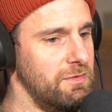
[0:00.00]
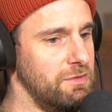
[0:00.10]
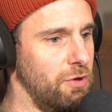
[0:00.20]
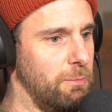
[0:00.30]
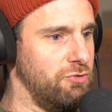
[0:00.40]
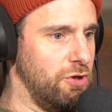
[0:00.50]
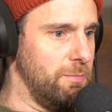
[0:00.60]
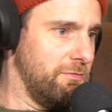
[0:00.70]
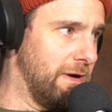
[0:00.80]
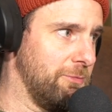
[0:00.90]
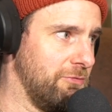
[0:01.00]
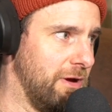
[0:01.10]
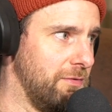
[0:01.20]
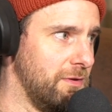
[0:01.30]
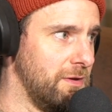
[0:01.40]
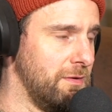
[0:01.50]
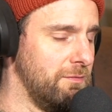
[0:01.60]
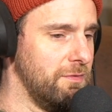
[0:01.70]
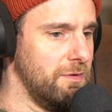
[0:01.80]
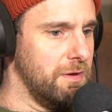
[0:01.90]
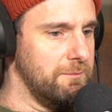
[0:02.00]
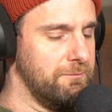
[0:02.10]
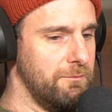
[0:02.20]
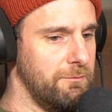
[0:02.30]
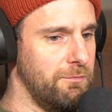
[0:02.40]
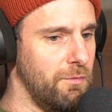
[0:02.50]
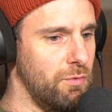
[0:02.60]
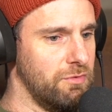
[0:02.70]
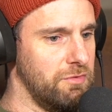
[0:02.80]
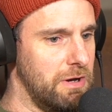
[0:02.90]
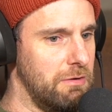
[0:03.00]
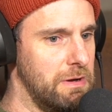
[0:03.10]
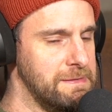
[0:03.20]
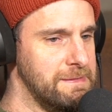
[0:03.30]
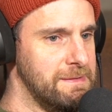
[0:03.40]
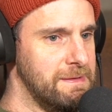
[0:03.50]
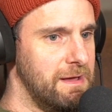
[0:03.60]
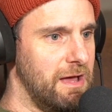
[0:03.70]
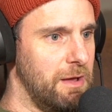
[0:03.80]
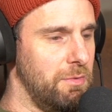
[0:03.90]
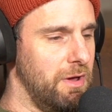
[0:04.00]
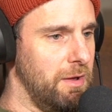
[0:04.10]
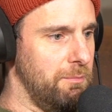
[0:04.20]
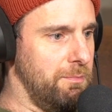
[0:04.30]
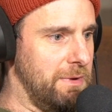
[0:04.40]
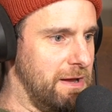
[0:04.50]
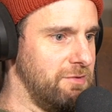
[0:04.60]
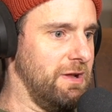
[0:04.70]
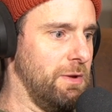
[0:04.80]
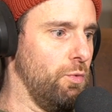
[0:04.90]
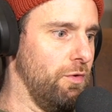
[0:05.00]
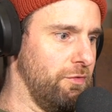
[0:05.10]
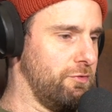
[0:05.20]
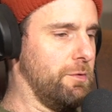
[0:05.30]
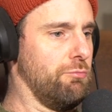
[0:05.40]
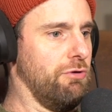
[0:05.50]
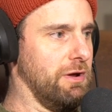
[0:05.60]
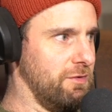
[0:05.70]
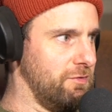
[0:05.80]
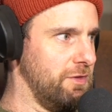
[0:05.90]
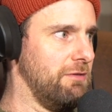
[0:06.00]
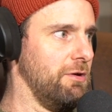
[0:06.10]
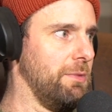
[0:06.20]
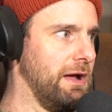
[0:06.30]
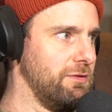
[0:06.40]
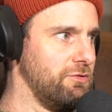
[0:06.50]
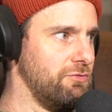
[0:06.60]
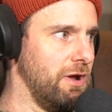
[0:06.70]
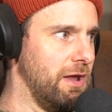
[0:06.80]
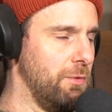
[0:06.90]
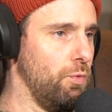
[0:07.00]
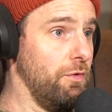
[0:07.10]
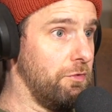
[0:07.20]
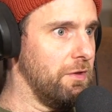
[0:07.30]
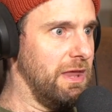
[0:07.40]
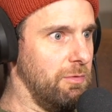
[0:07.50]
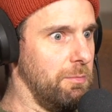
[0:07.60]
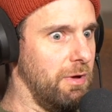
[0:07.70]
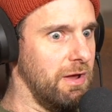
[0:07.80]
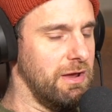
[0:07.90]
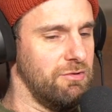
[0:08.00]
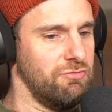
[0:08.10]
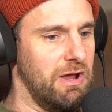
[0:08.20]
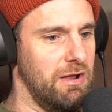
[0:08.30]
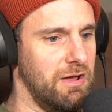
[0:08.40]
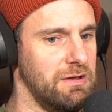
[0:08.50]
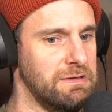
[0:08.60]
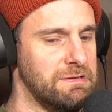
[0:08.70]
top tube and wraps around the fork steerer, and basically wants to bring the steering back to straight. It wants to keep the bike in a straight line.